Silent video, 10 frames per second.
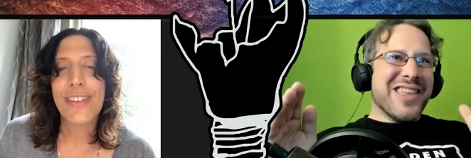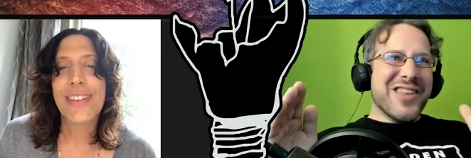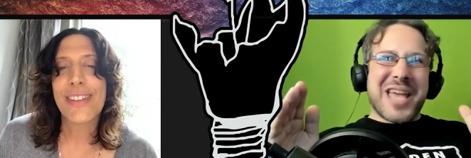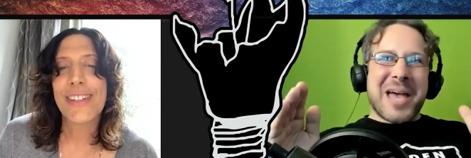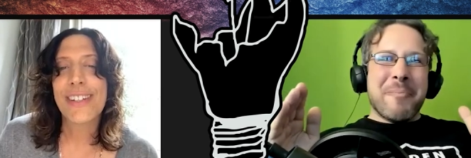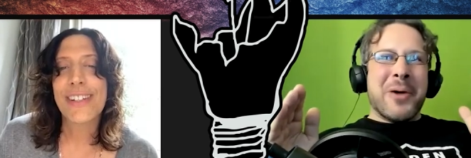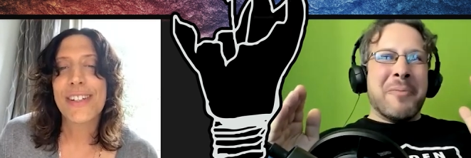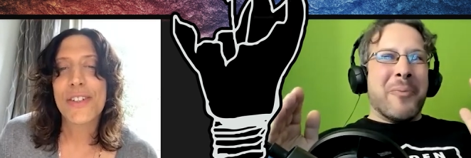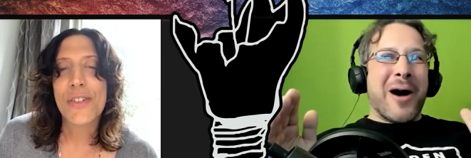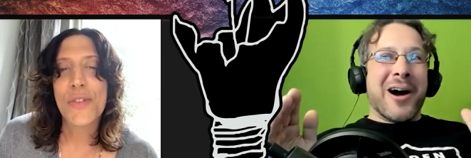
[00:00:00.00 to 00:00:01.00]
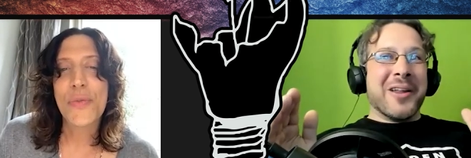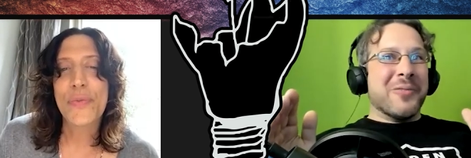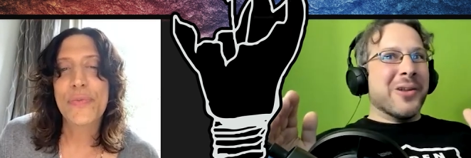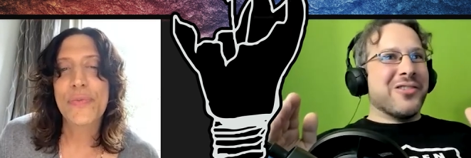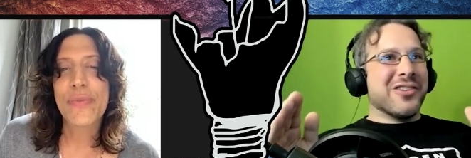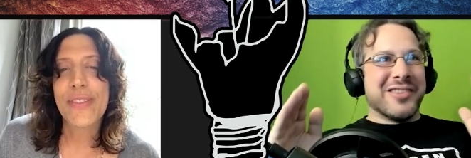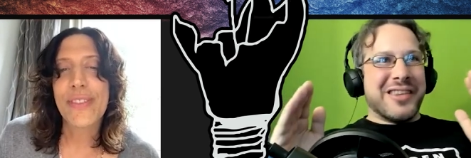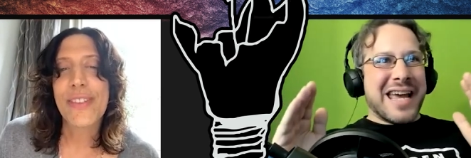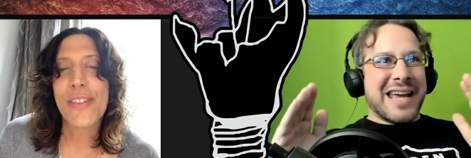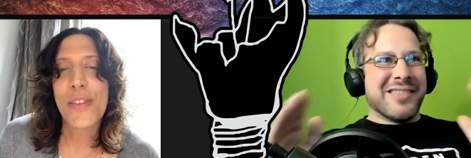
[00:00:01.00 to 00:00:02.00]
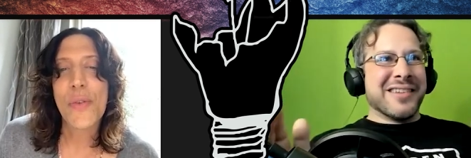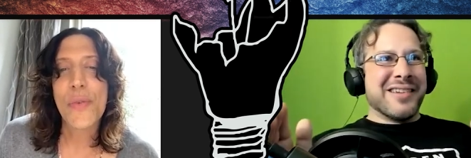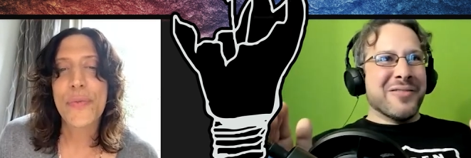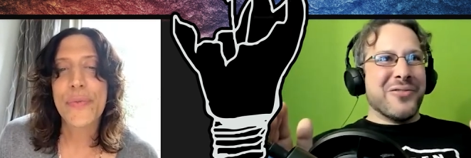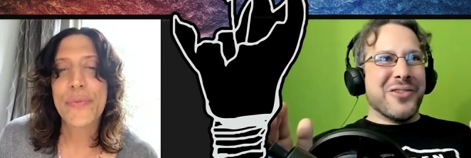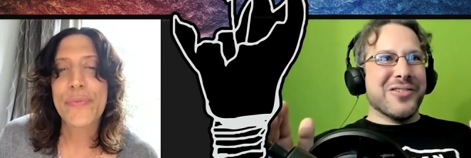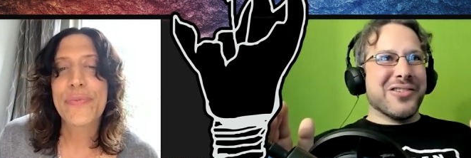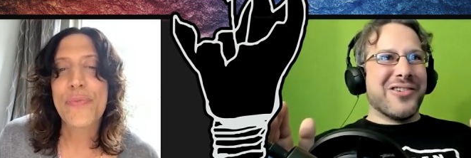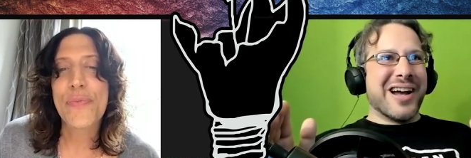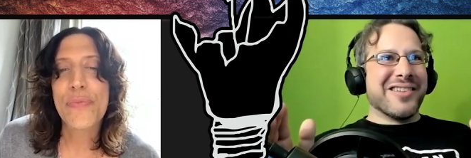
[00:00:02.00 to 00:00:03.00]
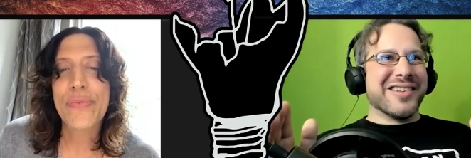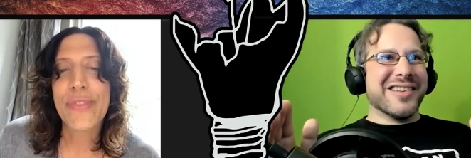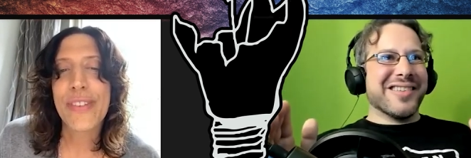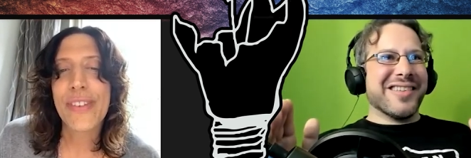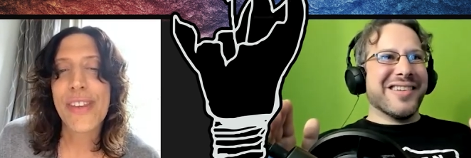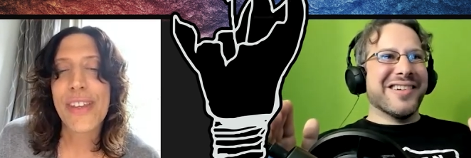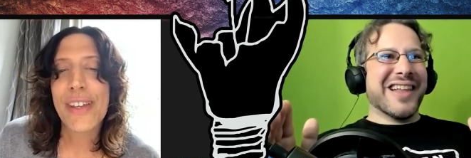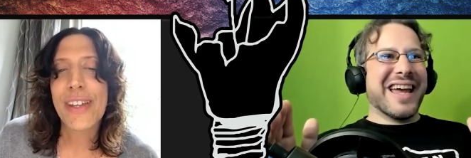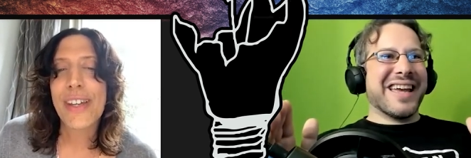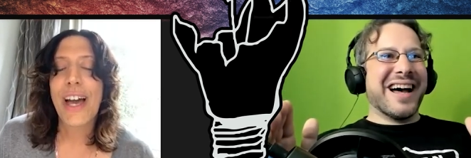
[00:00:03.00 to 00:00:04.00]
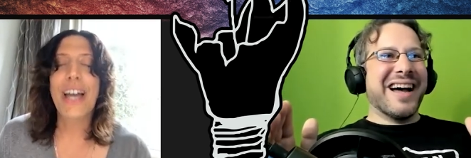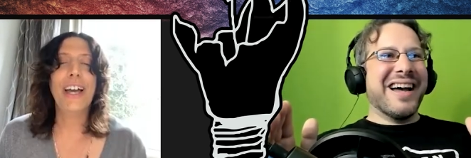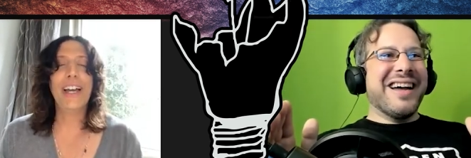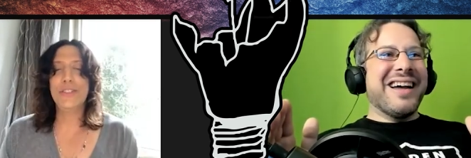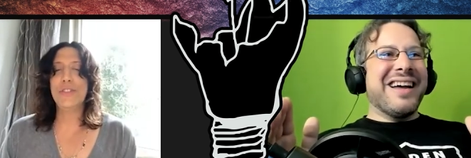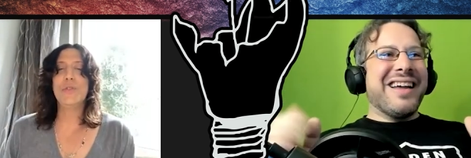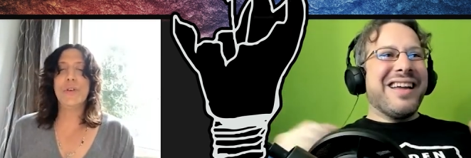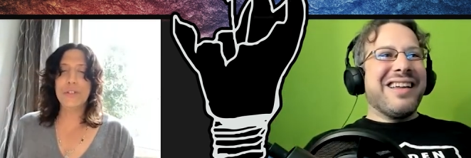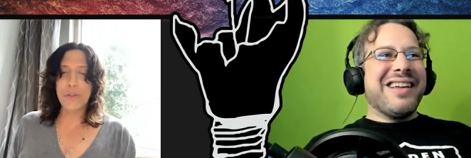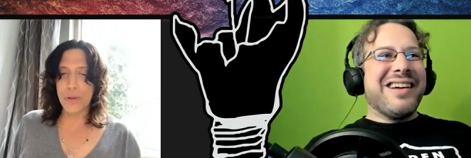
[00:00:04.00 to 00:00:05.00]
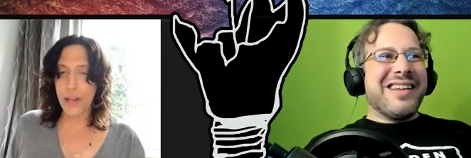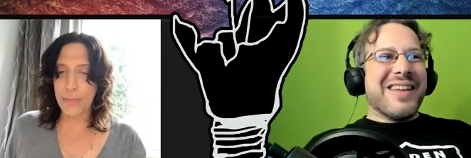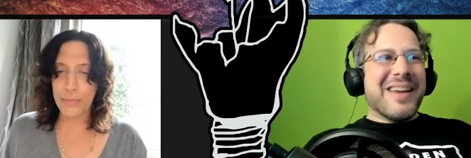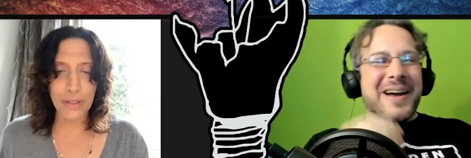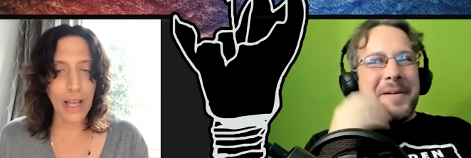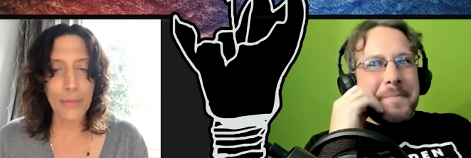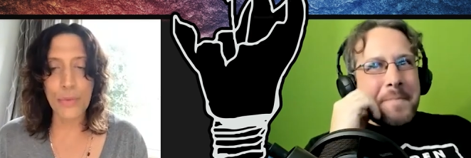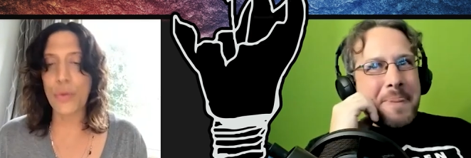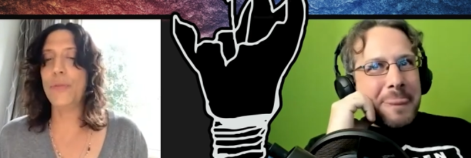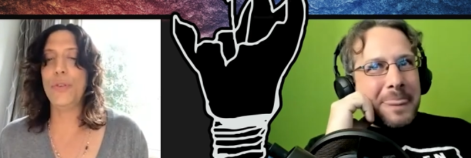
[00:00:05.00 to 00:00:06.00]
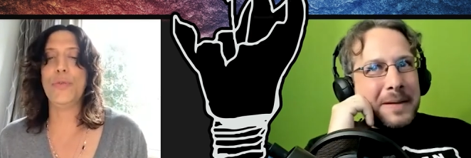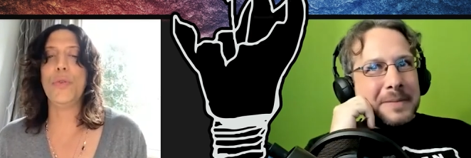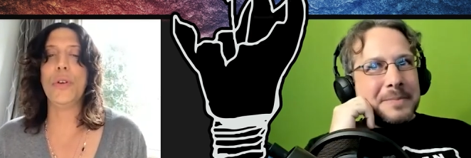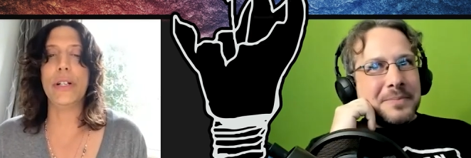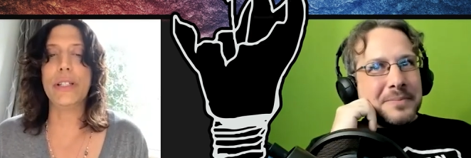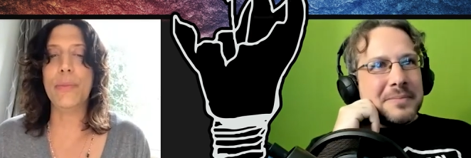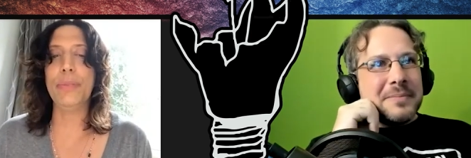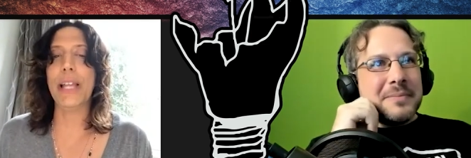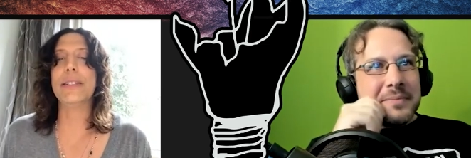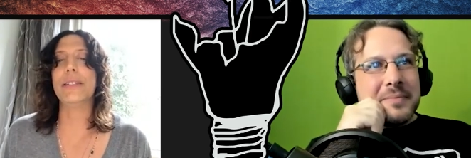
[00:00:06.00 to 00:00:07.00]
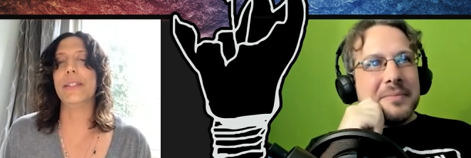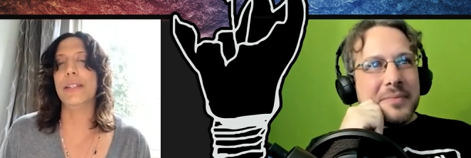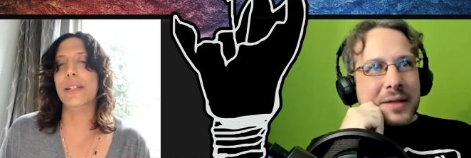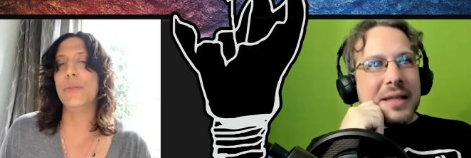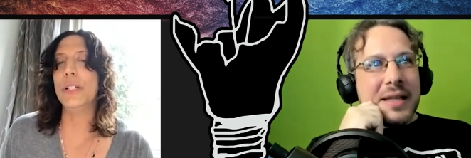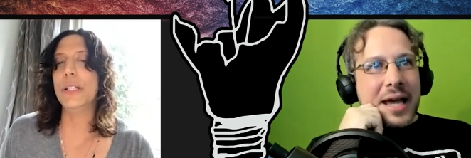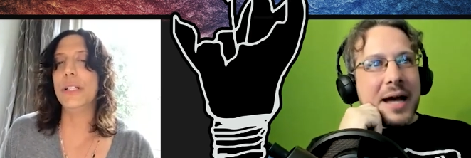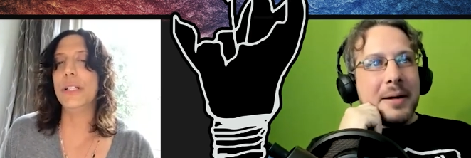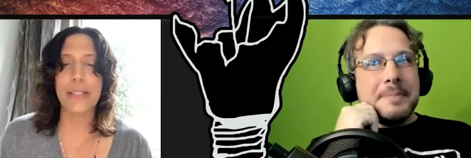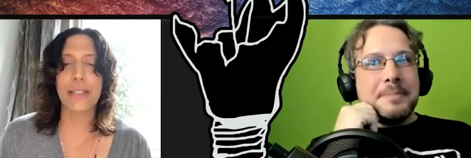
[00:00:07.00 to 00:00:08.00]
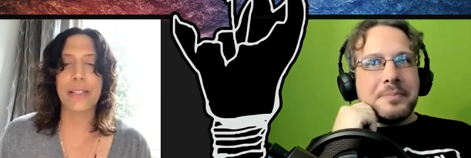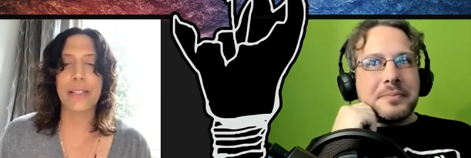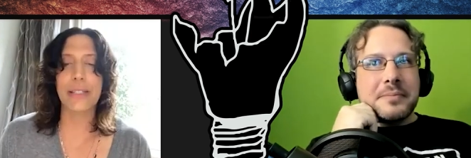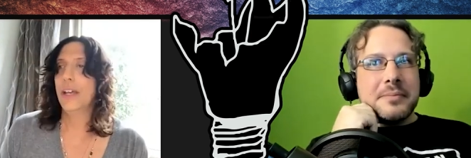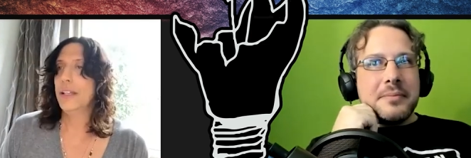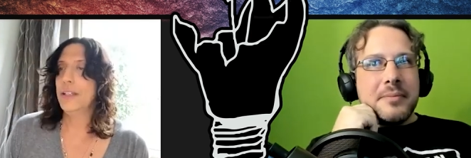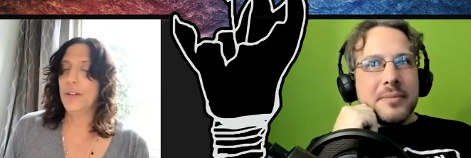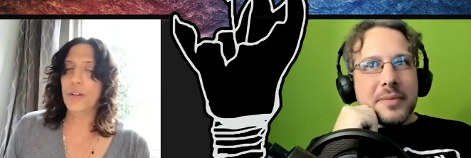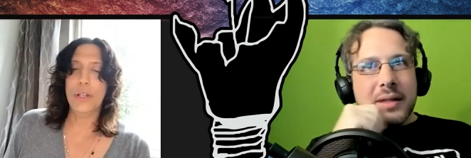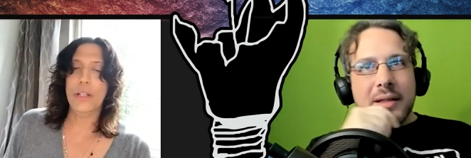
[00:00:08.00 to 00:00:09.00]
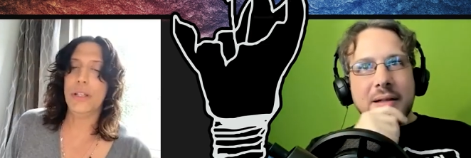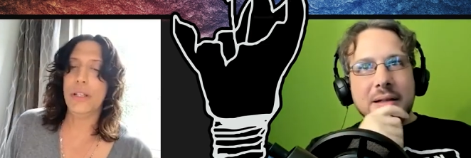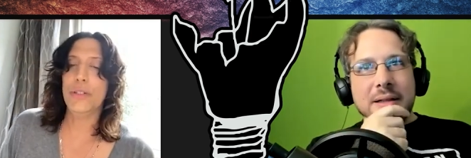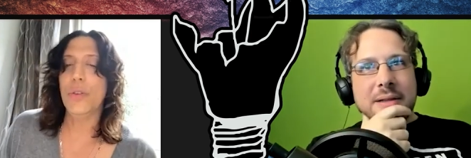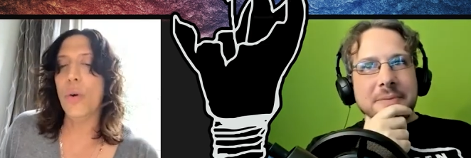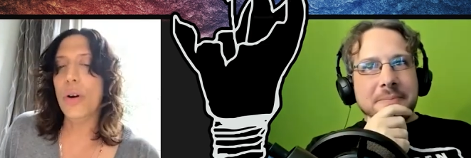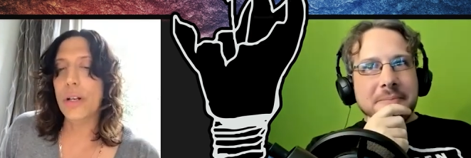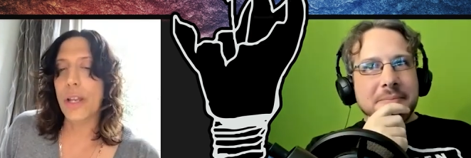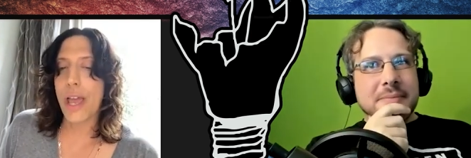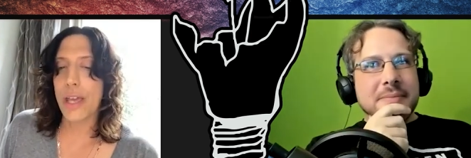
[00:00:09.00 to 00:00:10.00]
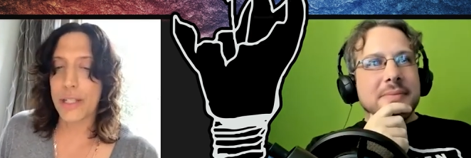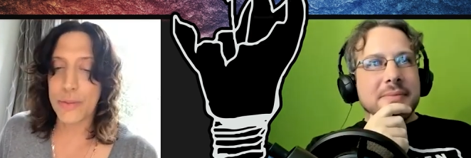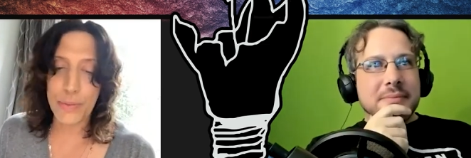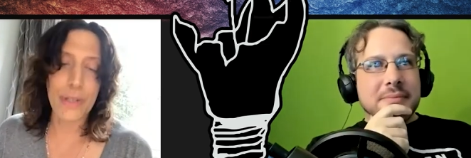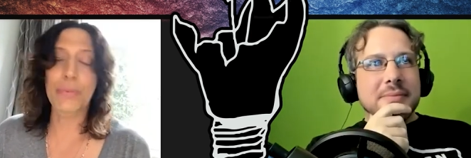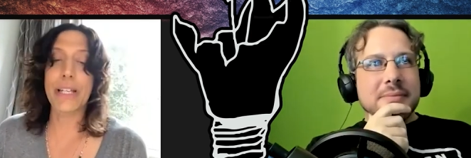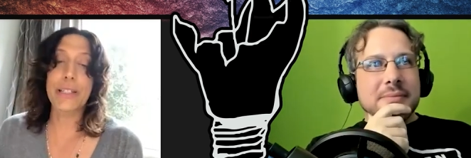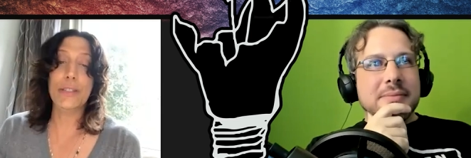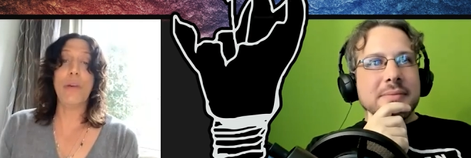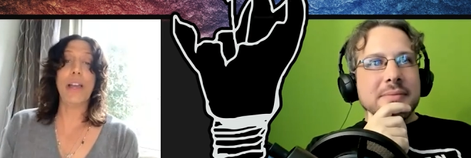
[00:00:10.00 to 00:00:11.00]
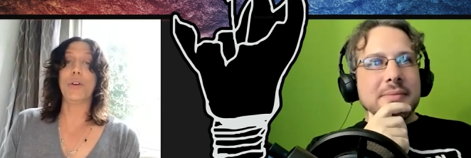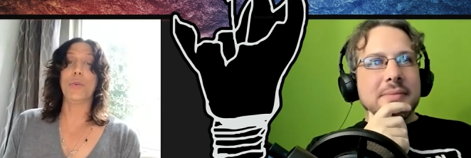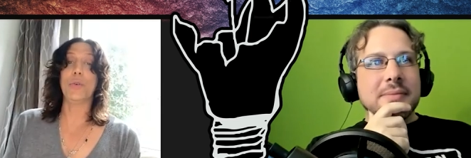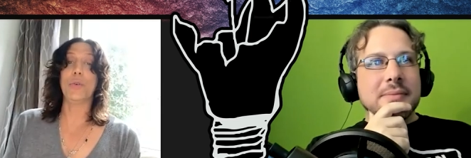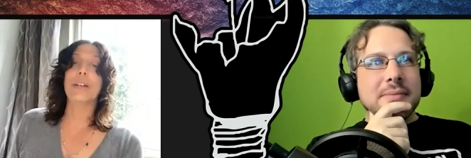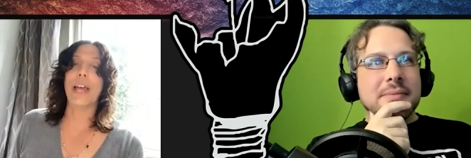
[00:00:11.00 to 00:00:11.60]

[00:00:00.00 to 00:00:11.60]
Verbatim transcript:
Speaker 1: you get bombarded with just dazed and confused questions too. Like uh I, do, I do, and I'm yeah. I'm
Speaker 2: grateful for it. It's a blessing. It really yeah. has, you know, in, endured and it's been a blessing to my career to